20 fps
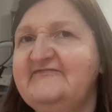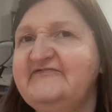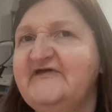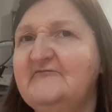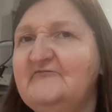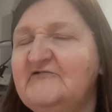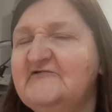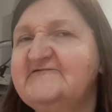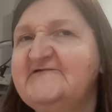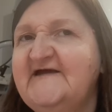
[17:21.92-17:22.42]

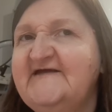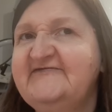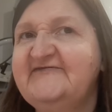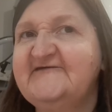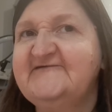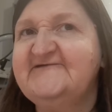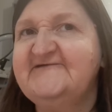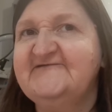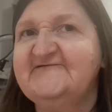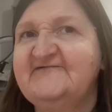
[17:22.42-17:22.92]
tumble dried the
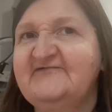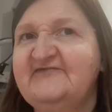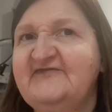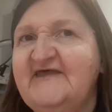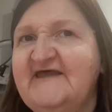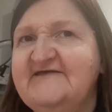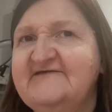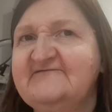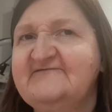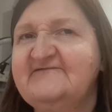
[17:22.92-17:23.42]
sheets and
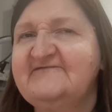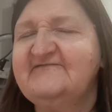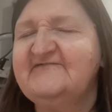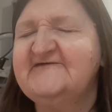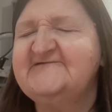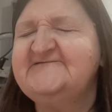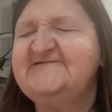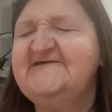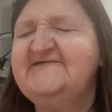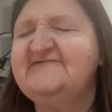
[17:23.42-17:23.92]
things, the
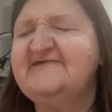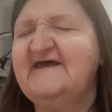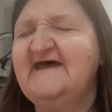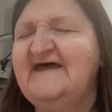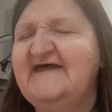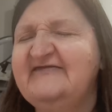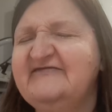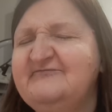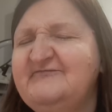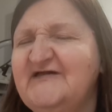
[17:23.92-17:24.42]
sheet
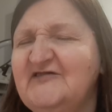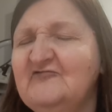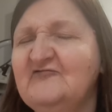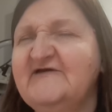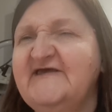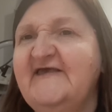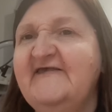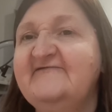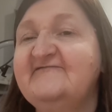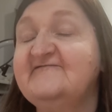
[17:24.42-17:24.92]
and
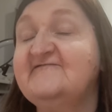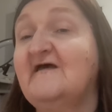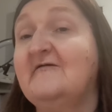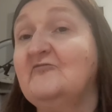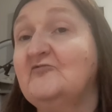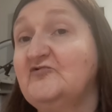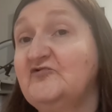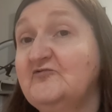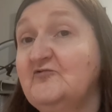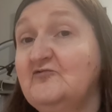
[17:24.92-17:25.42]
pillowcases. I'm
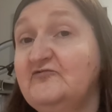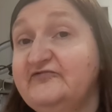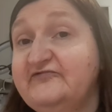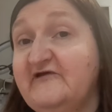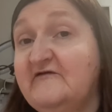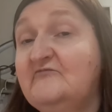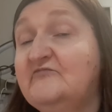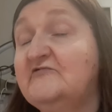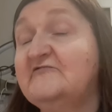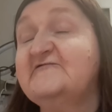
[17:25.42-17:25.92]
going to go and
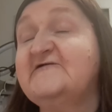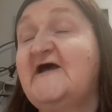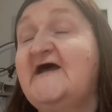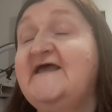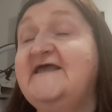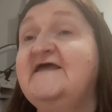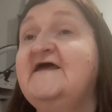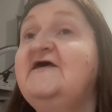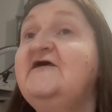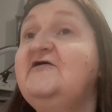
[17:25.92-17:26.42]
tumble
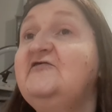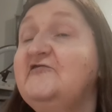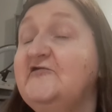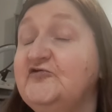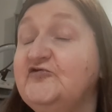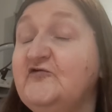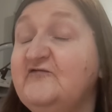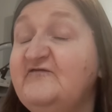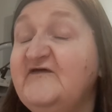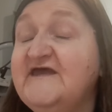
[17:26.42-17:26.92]
dry the
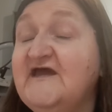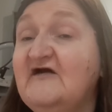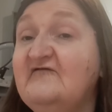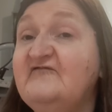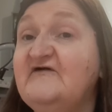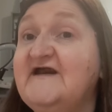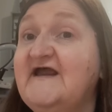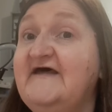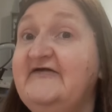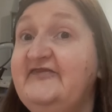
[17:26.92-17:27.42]
duvet
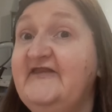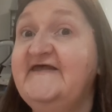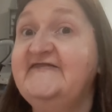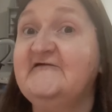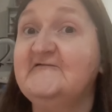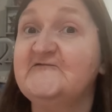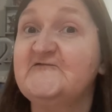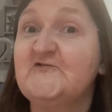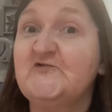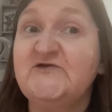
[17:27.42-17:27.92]
cover and then
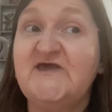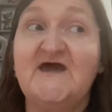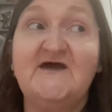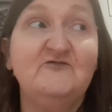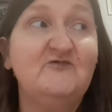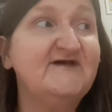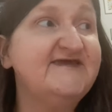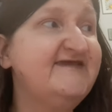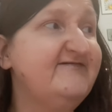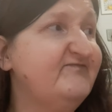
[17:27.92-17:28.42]
I'll show you
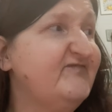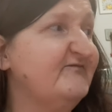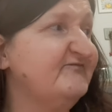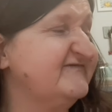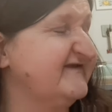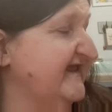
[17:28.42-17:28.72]
how I keep them